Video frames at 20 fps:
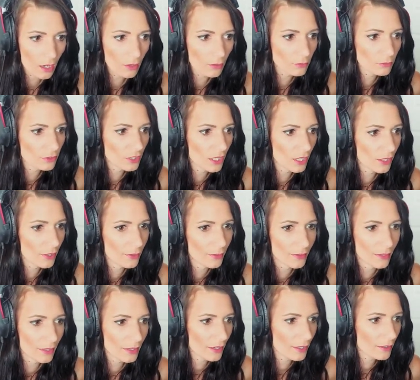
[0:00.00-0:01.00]
Oh no, I
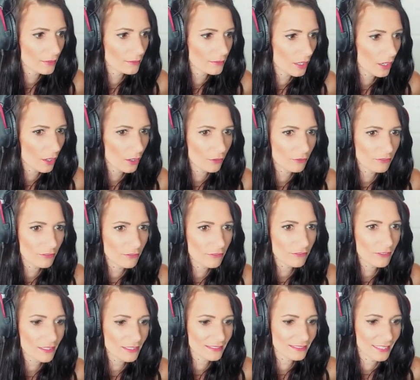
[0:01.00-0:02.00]
hope. Oh,
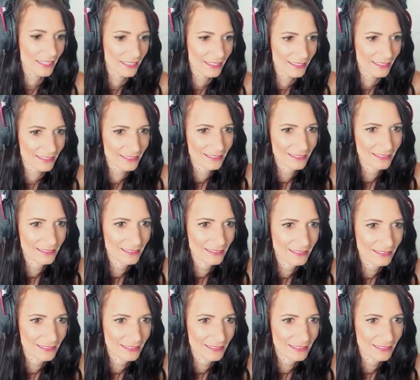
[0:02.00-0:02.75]
for fuck's sake.